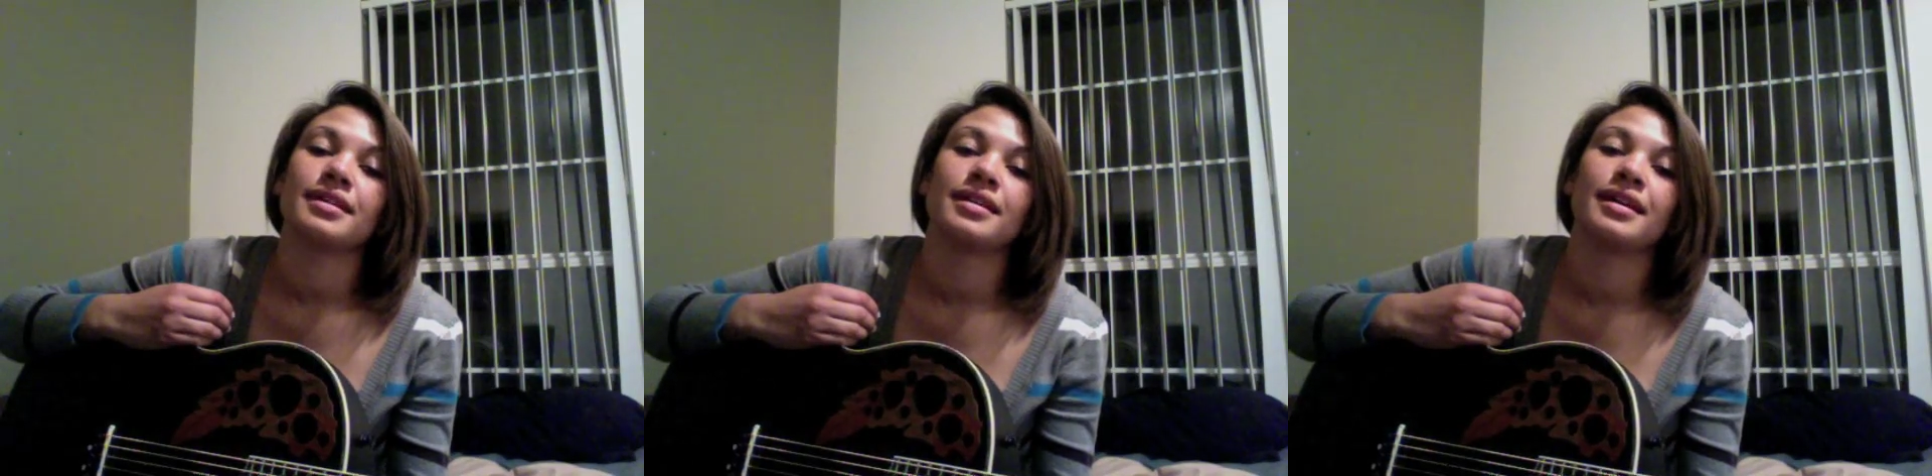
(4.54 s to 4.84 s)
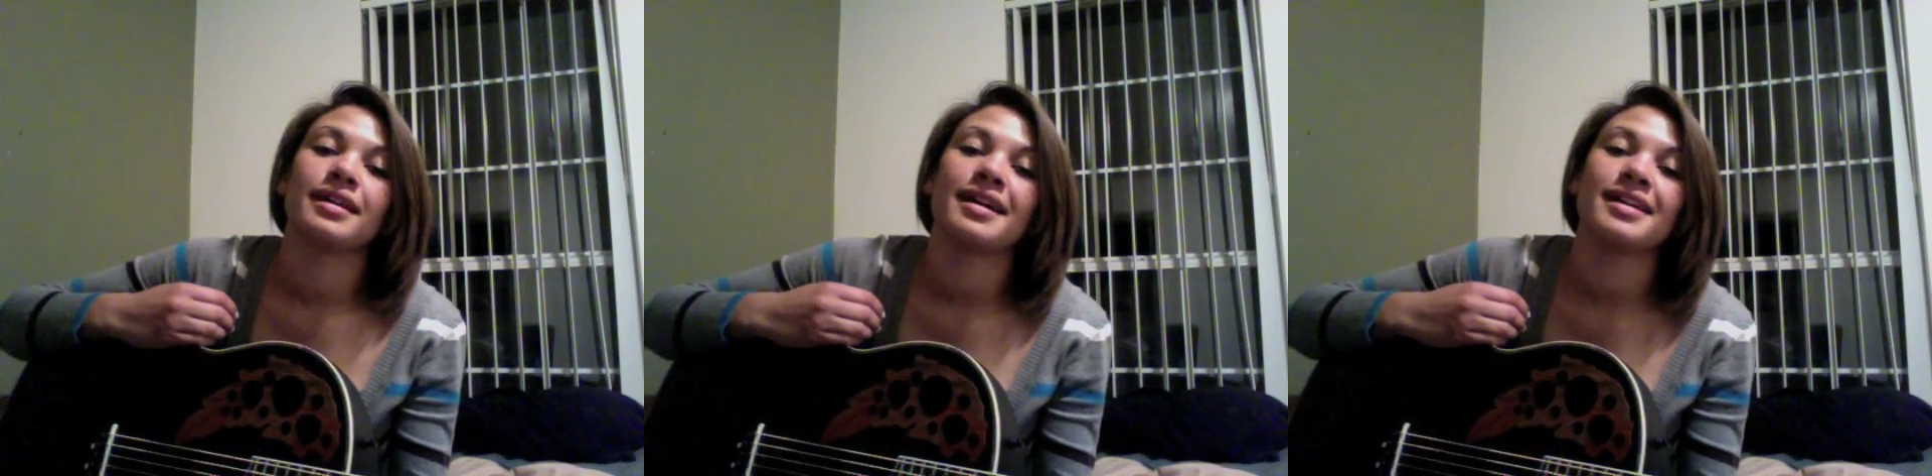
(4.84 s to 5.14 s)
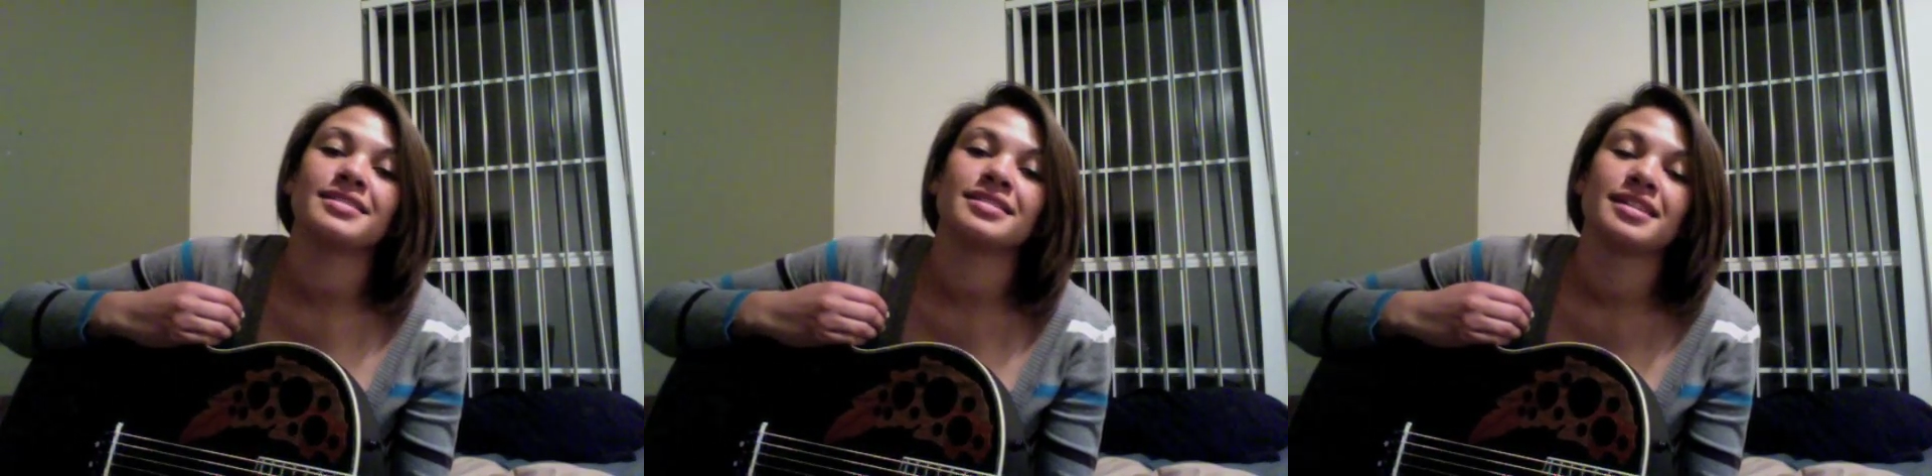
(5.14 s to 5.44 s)
Hey
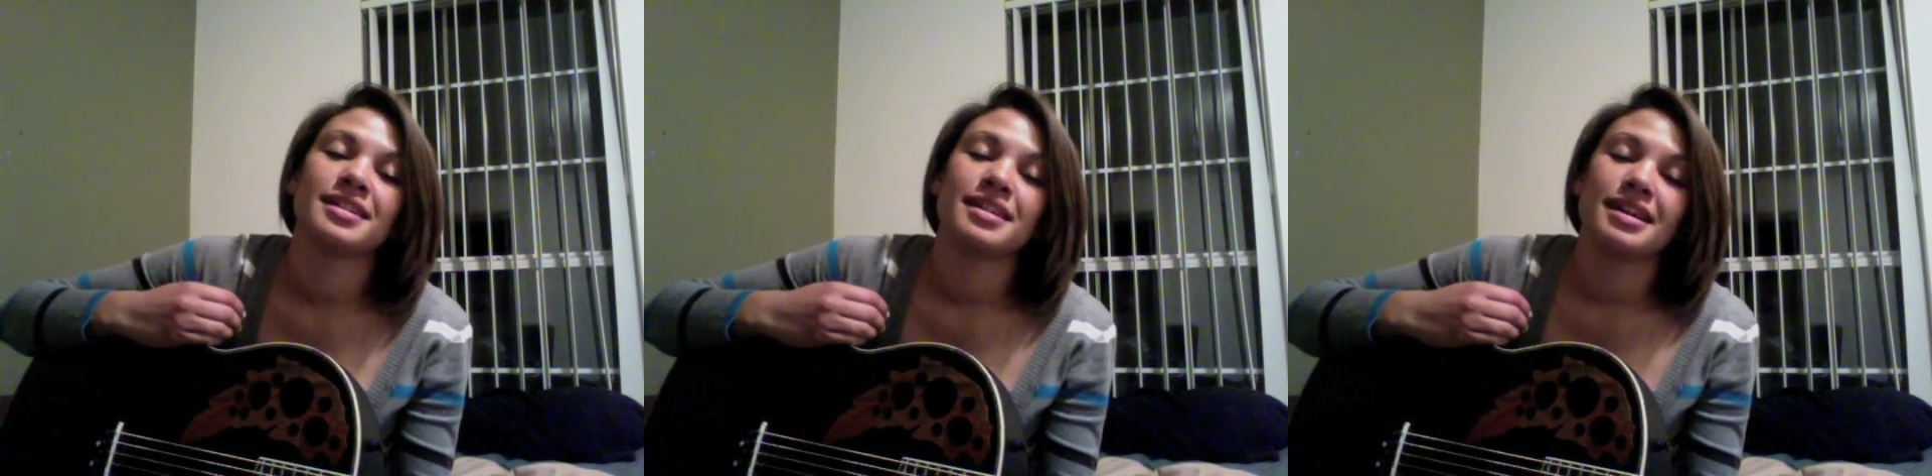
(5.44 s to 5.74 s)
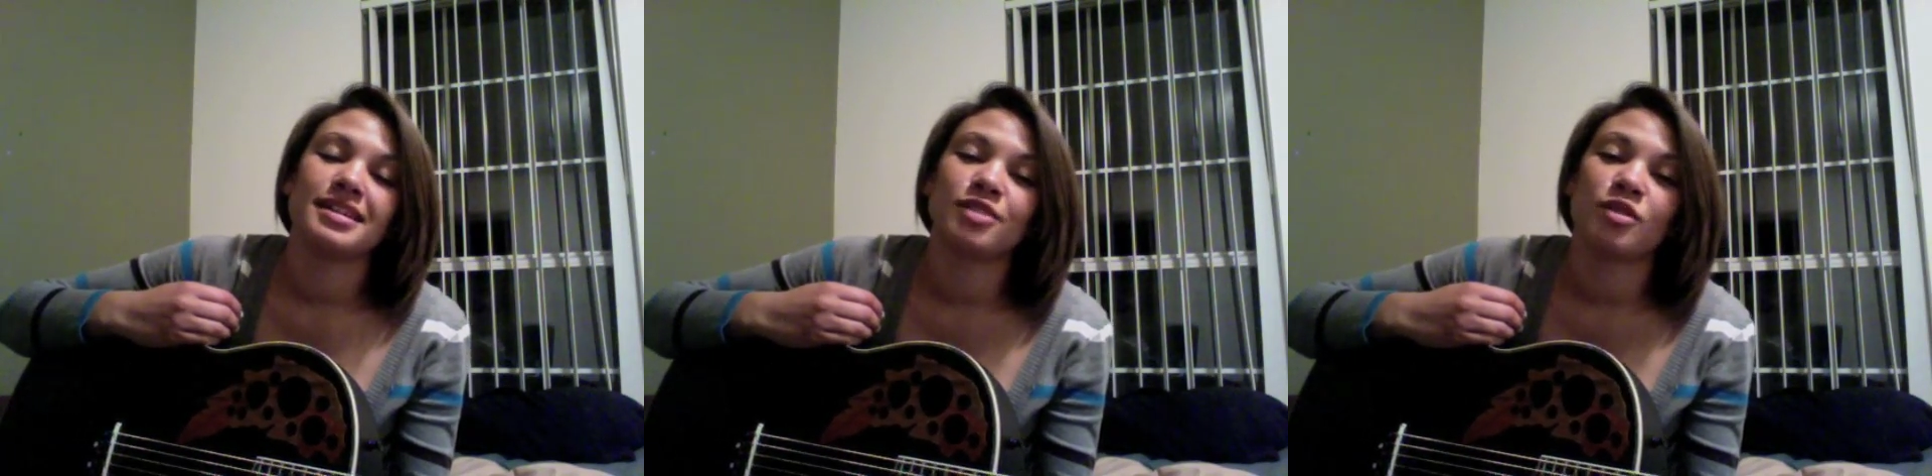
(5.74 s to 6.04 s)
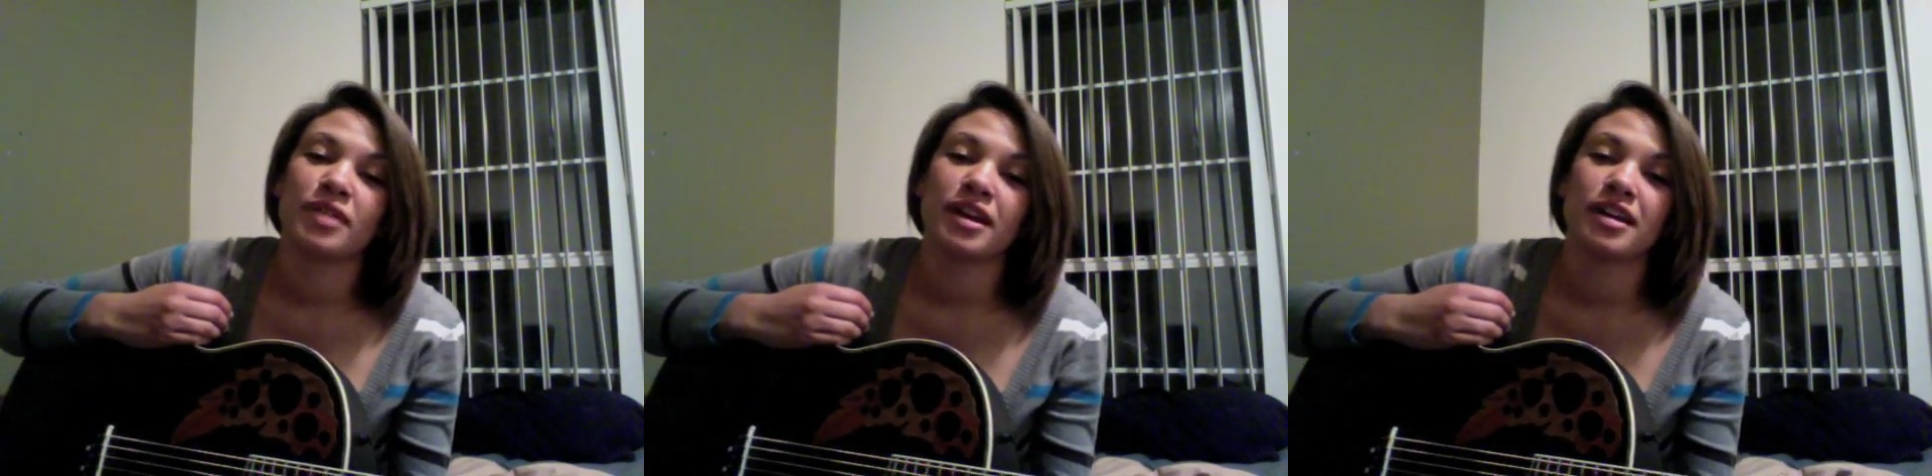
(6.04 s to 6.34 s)
guys, it's
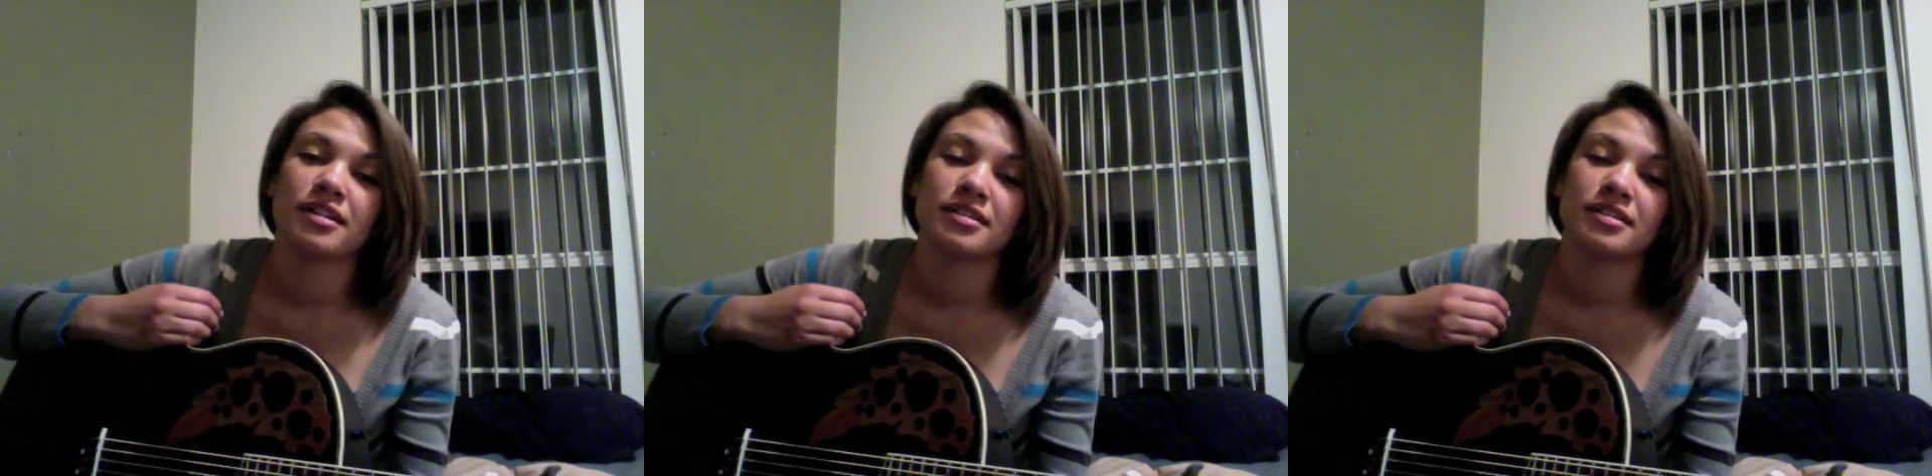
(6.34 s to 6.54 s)
Hope here.